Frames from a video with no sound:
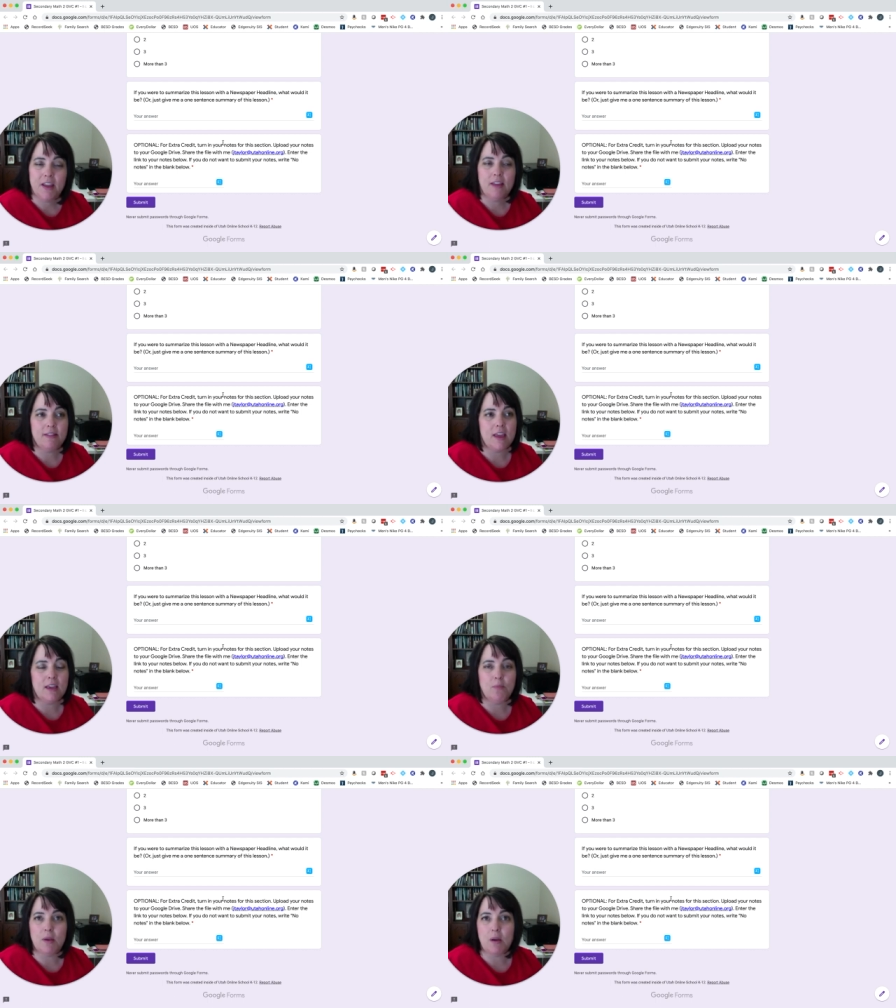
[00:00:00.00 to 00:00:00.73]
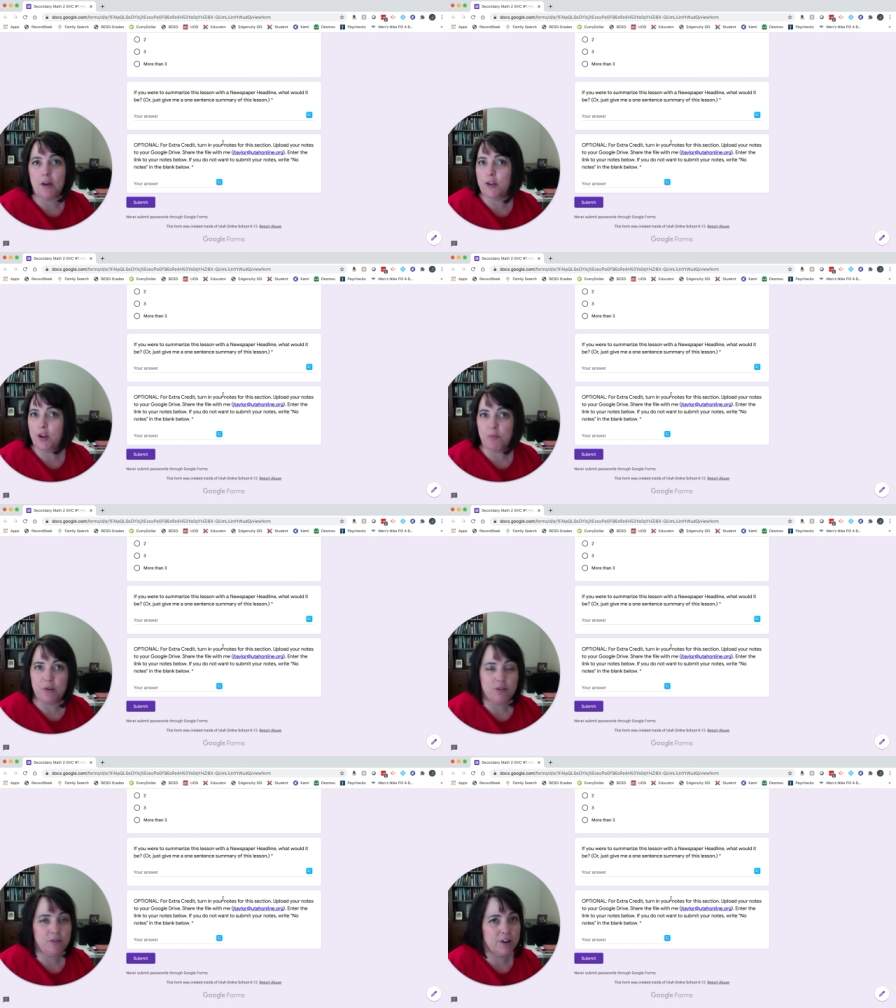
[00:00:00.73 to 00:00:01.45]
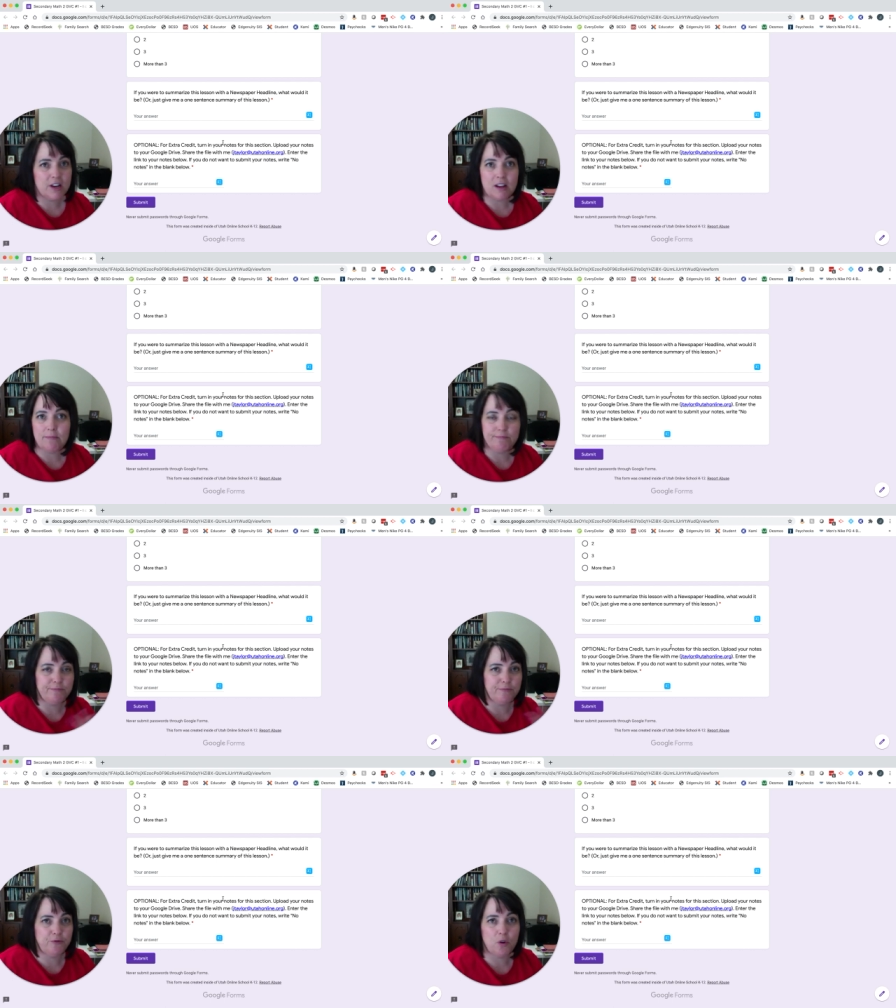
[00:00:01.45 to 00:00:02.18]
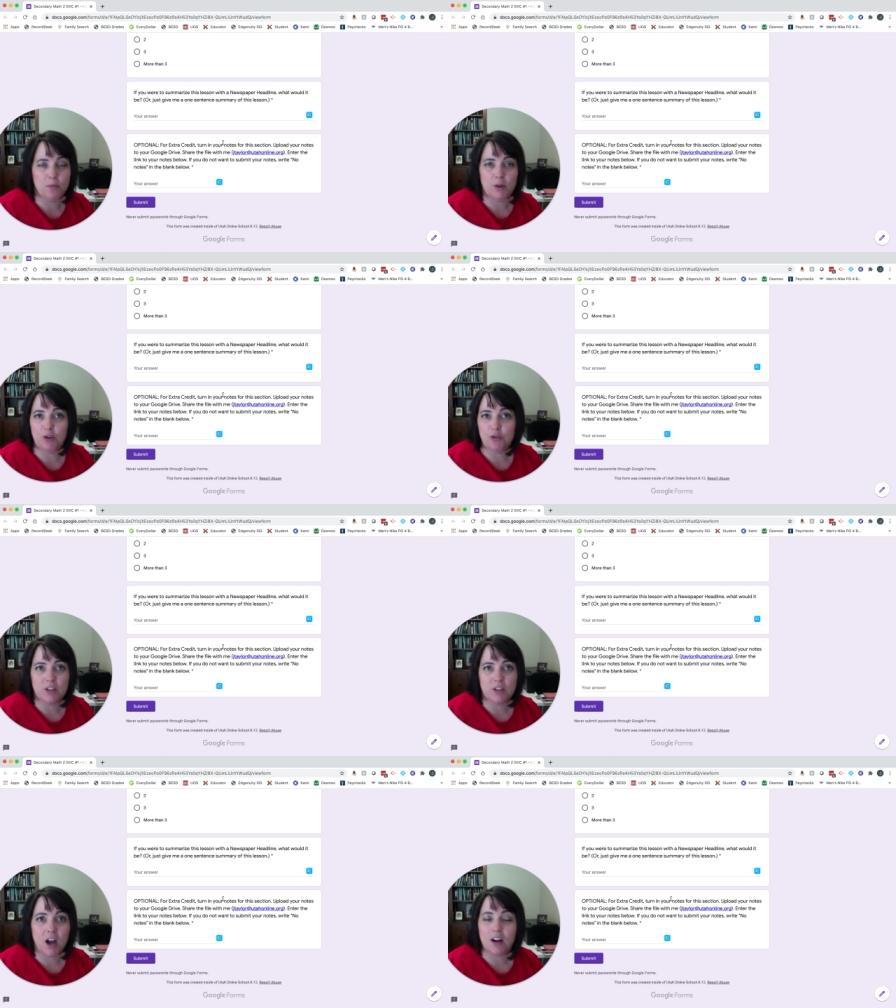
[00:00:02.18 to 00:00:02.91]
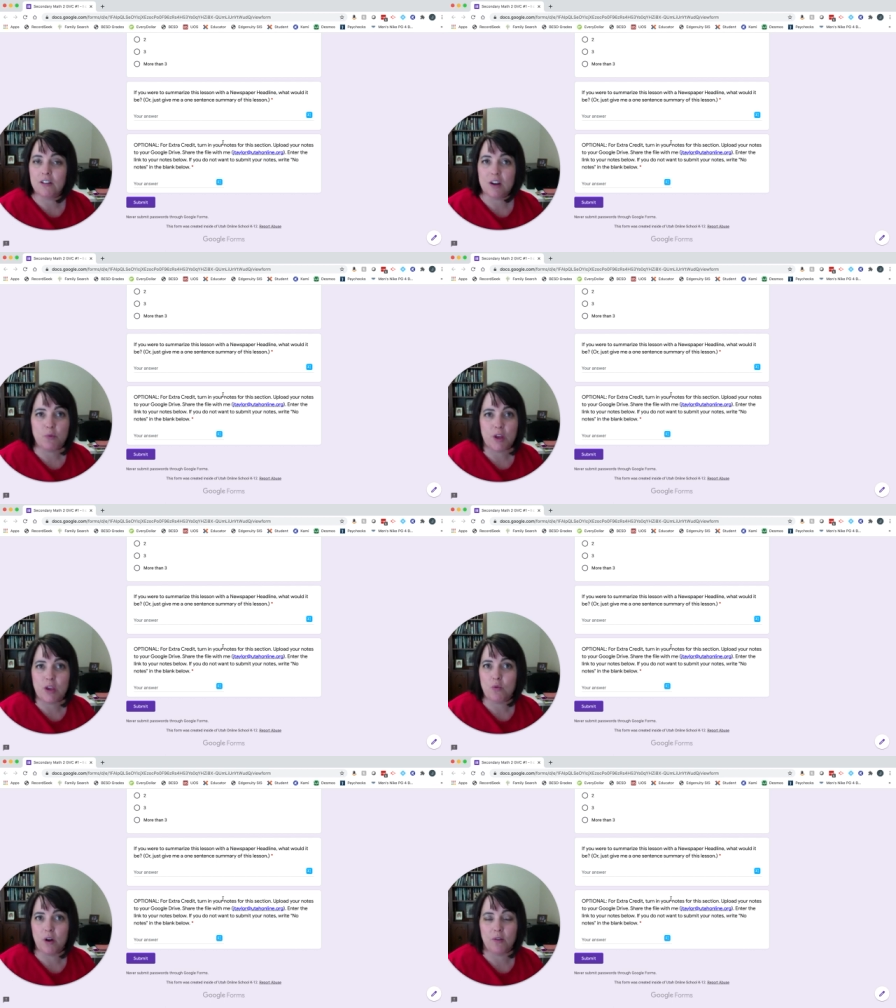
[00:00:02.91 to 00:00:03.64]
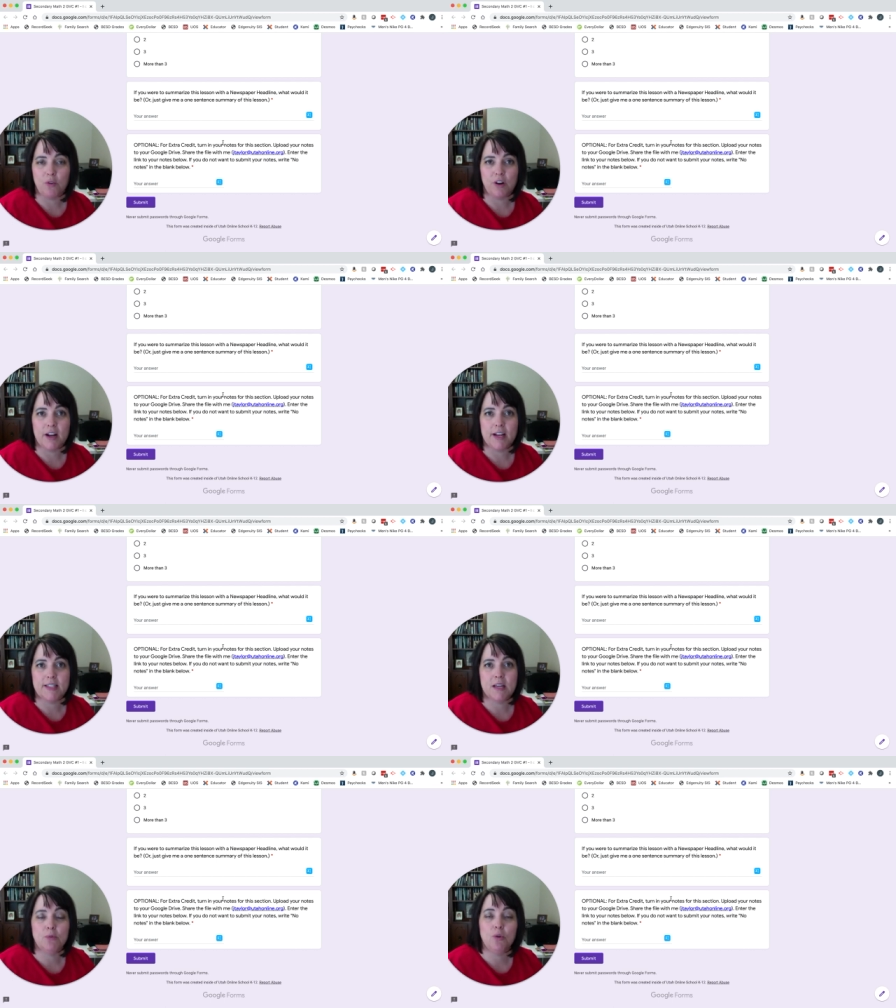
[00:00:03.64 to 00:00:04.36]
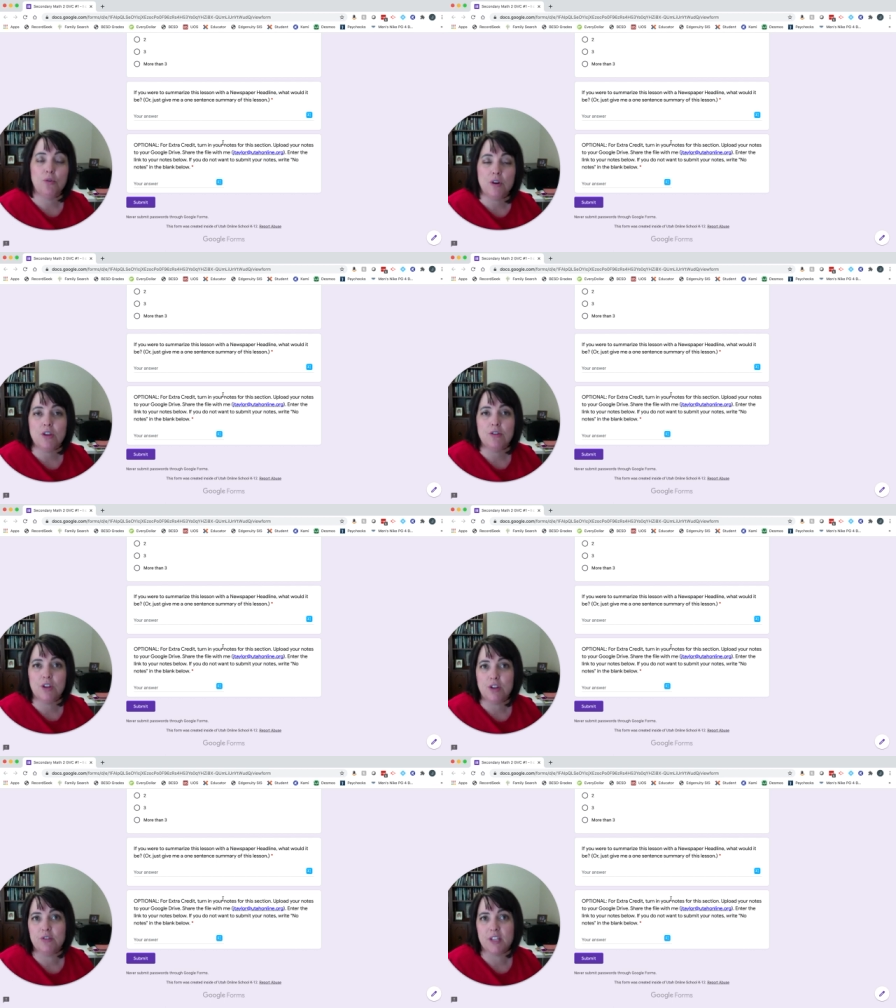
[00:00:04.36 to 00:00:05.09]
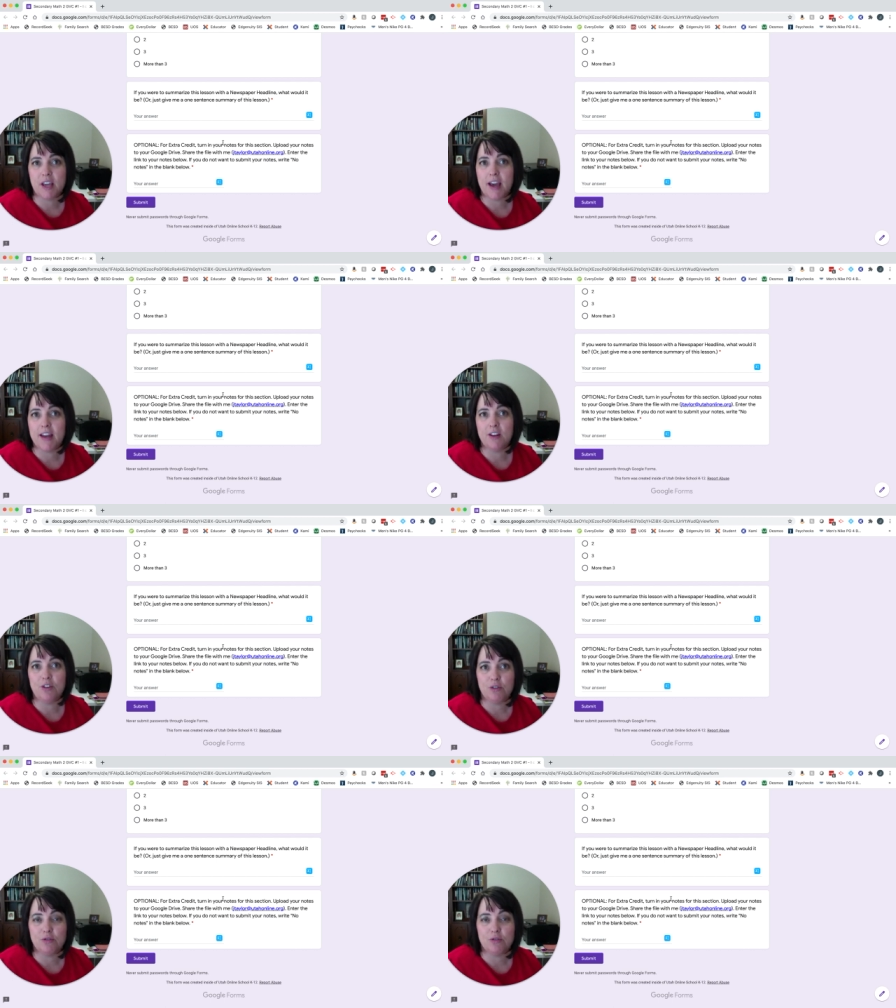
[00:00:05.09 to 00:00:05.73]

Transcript: They can be on the computer in any form, a Google Doc, or any way you want to organize them, or you can use the guided notes